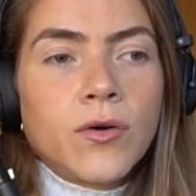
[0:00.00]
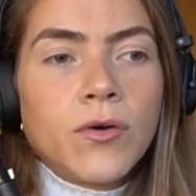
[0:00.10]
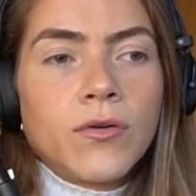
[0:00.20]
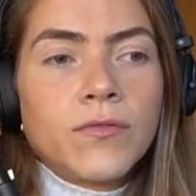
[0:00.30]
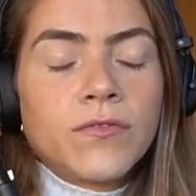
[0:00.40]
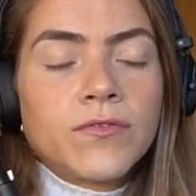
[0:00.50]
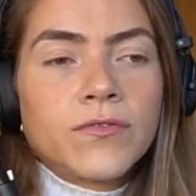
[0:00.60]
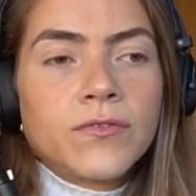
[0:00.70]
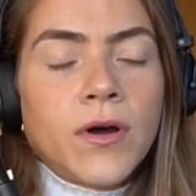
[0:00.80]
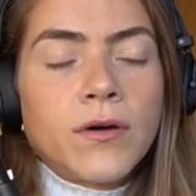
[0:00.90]

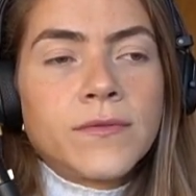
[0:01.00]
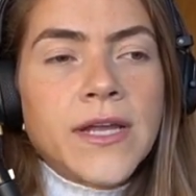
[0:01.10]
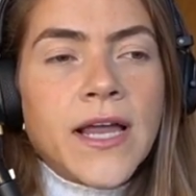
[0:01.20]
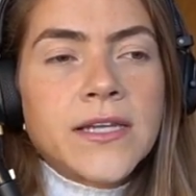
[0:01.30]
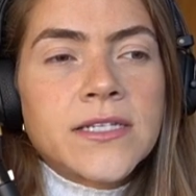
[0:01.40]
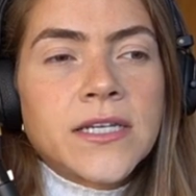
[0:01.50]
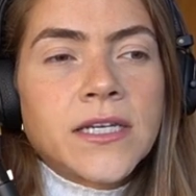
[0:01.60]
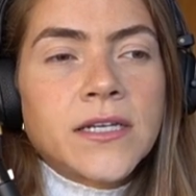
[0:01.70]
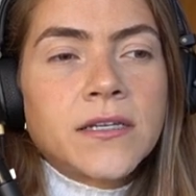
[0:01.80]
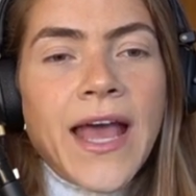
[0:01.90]
of our reality.